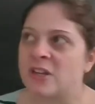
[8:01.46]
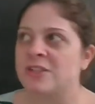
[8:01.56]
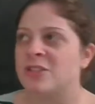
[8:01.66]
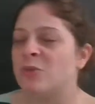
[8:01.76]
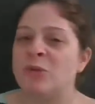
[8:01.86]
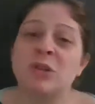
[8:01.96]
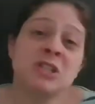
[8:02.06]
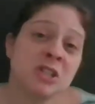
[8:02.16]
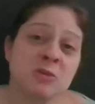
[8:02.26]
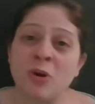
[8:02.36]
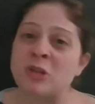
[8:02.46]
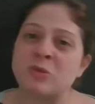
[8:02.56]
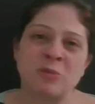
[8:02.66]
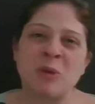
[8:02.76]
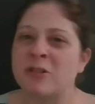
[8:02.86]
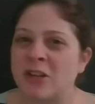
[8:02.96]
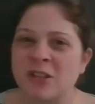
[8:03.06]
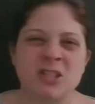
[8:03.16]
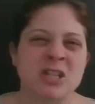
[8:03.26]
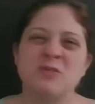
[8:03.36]
until we reach this point where modern
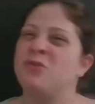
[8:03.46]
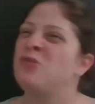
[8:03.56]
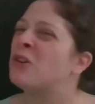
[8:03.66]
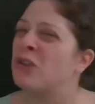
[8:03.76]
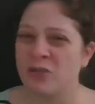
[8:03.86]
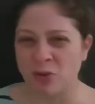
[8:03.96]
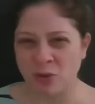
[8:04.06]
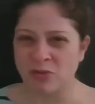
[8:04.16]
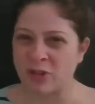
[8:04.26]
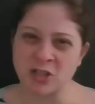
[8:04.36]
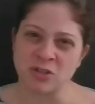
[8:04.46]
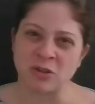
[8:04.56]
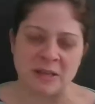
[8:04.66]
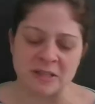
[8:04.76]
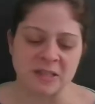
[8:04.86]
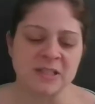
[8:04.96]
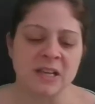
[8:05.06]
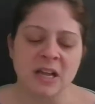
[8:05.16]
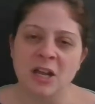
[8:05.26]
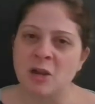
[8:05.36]
English has very few inflectional endings
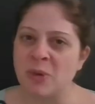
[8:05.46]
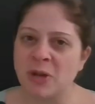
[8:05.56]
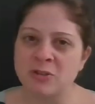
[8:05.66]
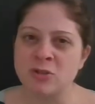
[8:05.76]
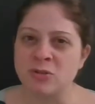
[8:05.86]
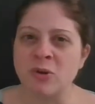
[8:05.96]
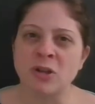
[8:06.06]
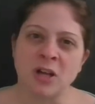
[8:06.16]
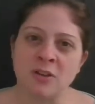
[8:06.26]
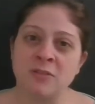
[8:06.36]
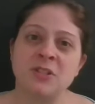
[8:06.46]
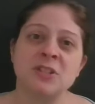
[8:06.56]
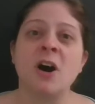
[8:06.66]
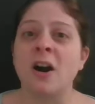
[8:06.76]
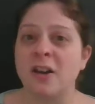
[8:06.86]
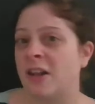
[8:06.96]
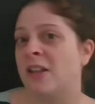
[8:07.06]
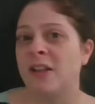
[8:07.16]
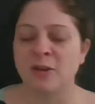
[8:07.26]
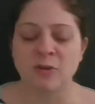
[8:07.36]
compared to a lot of its cognate
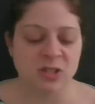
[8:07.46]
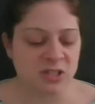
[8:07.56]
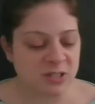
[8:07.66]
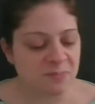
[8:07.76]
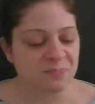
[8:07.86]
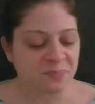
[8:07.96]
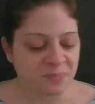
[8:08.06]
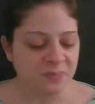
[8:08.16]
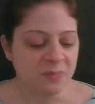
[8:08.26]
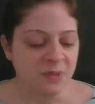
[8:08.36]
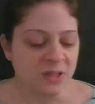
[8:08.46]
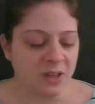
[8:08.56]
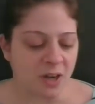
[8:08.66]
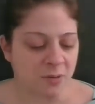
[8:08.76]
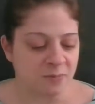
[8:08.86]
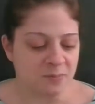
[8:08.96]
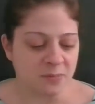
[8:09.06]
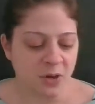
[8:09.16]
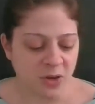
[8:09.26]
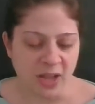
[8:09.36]
languages.
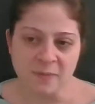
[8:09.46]
Okay.